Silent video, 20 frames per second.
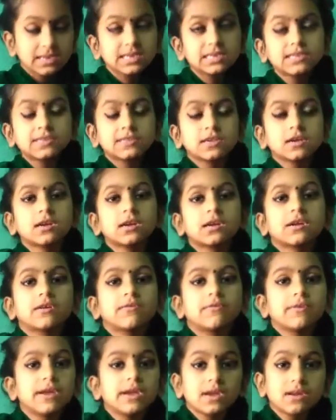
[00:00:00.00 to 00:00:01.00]
It's a
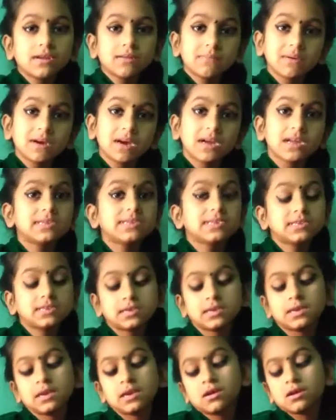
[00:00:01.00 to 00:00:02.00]
pring,
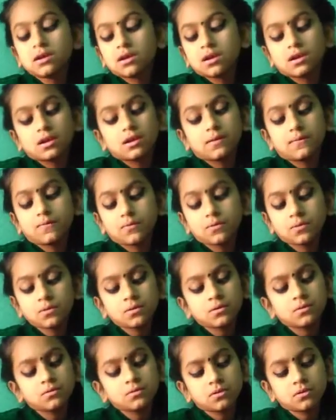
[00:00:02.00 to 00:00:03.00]
but if you
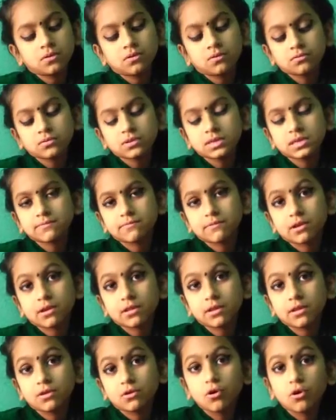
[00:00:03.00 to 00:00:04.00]
don't know, this
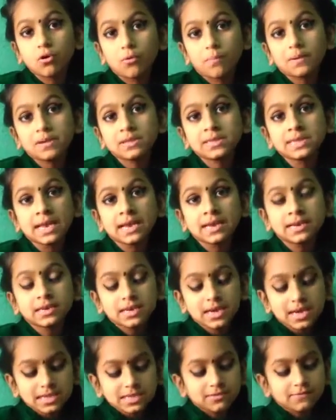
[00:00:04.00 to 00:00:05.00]
really opens, and
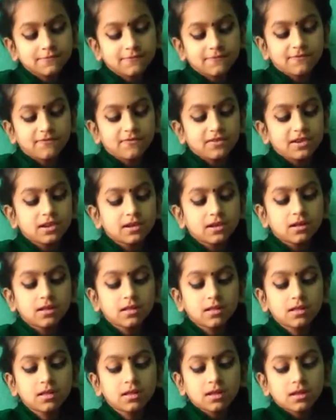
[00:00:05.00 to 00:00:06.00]
it has
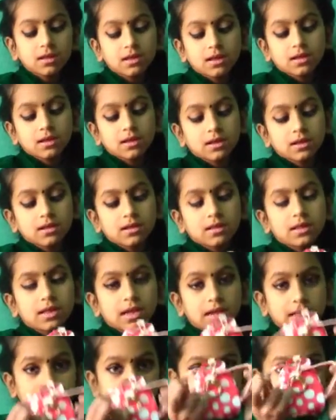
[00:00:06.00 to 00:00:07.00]
real,
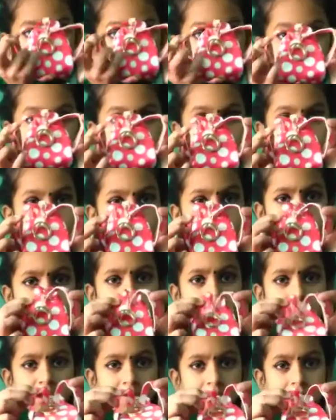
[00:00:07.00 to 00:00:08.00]
like, this
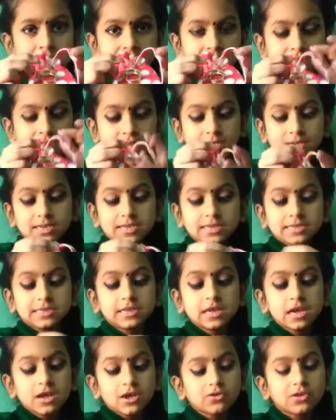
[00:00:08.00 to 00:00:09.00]
backpack
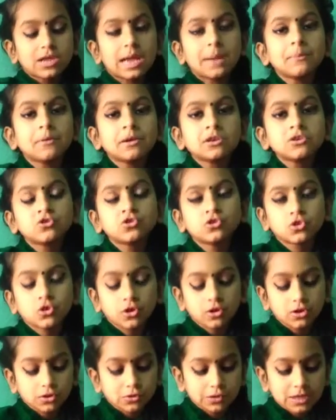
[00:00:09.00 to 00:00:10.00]
thingies. So I'm going to show
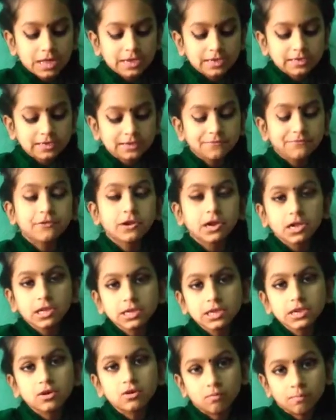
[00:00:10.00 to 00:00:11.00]
you that it
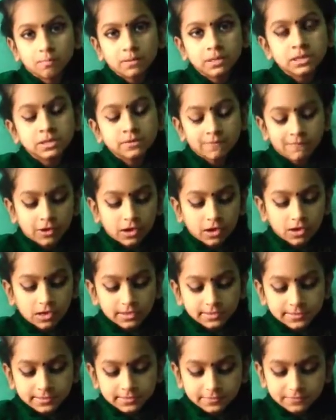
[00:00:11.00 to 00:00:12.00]
really opens
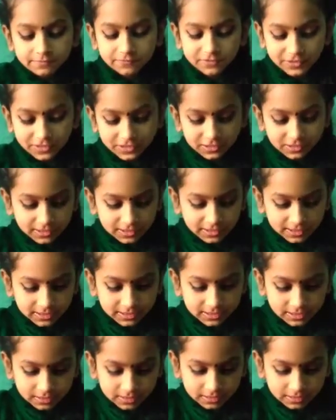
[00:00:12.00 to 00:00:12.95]
first.